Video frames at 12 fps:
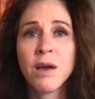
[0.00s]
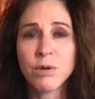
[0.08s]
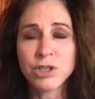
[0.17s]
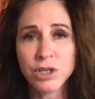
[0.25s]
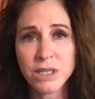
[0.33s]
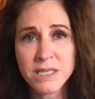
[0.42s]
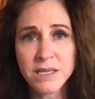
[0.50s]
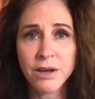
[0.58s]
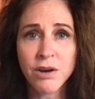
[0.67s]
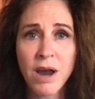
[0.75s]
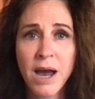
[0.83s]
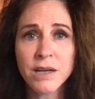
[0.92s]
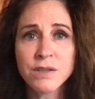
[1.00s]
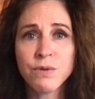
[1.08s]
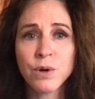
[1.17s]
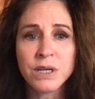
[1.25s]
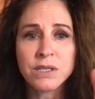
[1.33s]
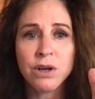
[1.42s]
what you could sell your house
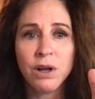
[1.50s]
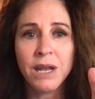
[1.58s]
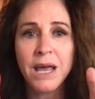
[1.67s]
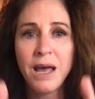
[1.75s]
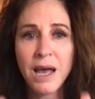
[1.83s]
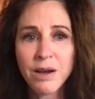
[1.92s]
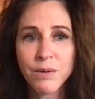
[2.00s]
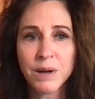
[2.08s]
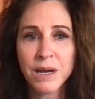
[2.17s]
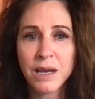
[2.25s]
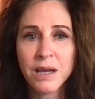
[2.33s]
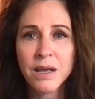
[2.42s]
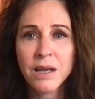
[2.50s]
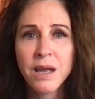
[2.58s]
for, is called equity.